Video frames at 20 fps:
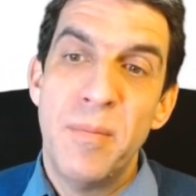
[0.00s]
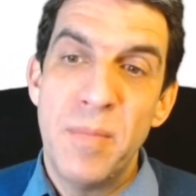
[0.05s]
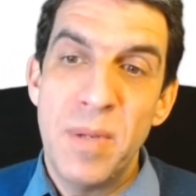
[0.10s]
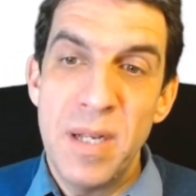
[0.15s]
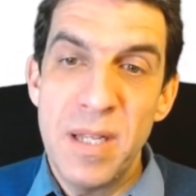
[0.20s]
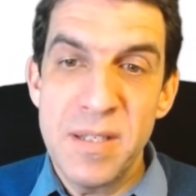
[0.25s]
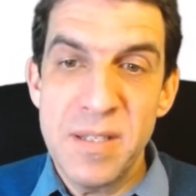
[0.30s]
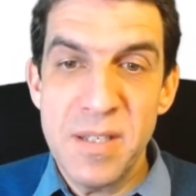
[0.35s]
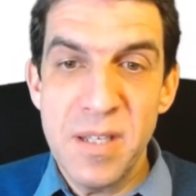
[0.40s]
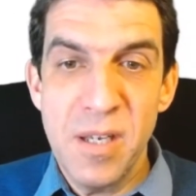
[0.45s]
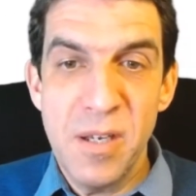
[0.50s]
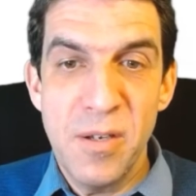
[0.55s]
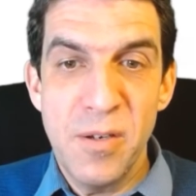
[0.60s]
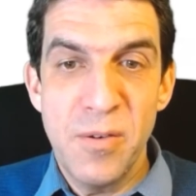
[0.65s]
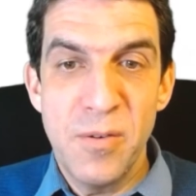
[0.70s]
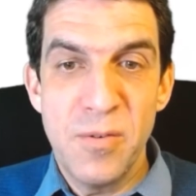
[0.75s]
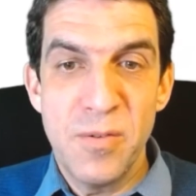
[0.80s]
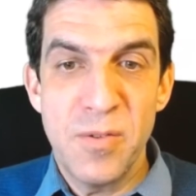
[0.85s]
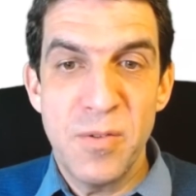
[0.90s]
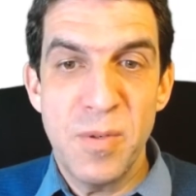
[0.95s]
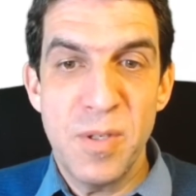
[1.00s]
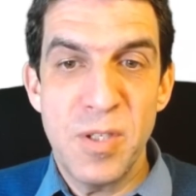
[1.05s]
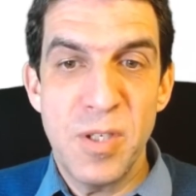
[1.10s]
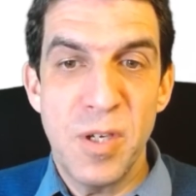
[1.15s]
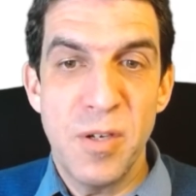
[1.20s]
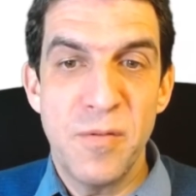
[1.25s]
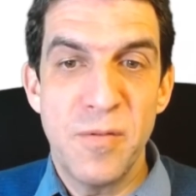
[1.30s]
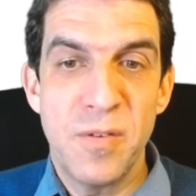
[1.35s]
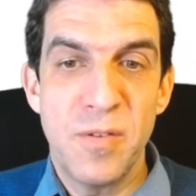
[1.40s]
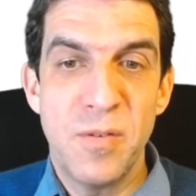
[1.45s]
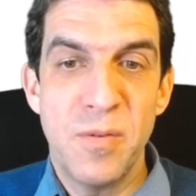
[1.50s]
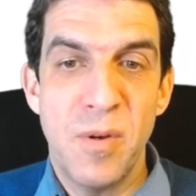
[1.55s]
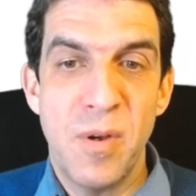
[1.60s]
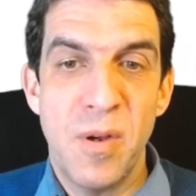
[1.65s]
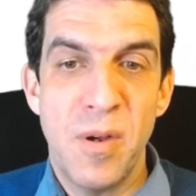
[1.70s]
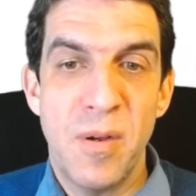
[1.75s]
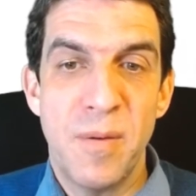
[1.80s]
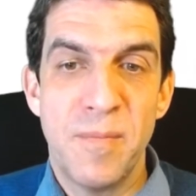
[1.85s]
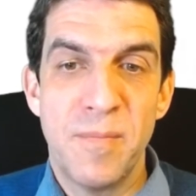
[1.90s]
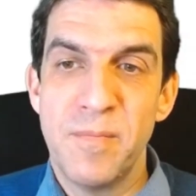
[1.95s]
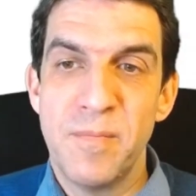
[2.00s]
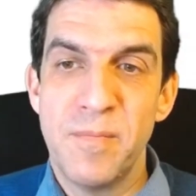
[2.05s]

Let's go switch over to